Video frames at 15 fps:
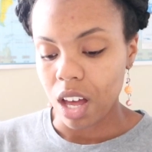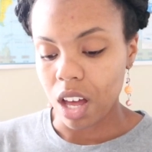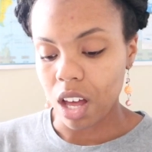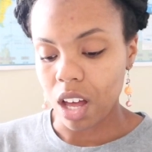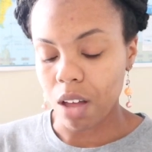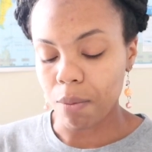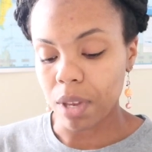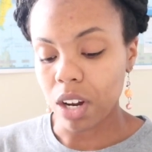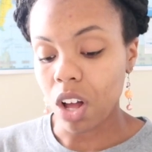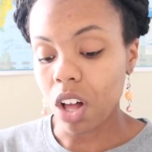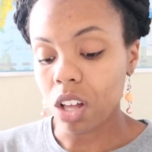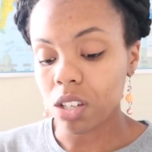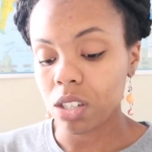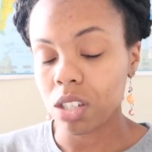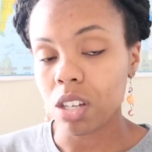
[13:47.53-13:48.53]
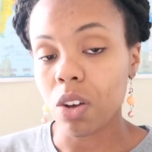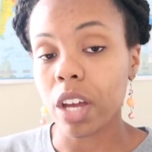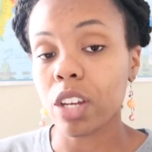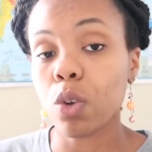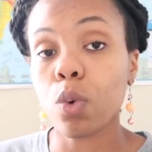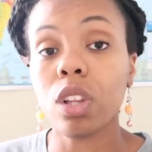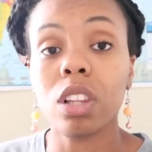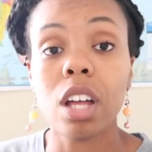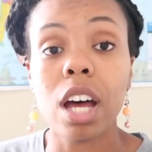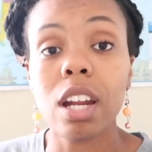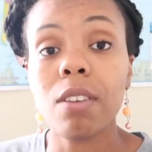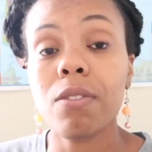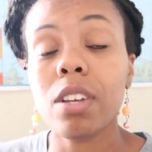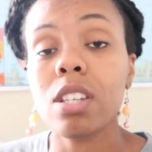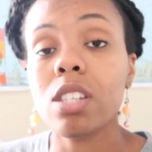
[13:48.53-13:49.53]
And also, I know a lot
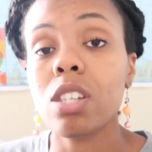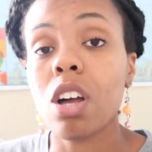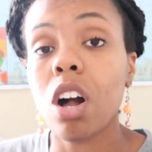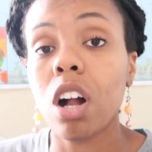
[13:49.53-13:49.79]
of us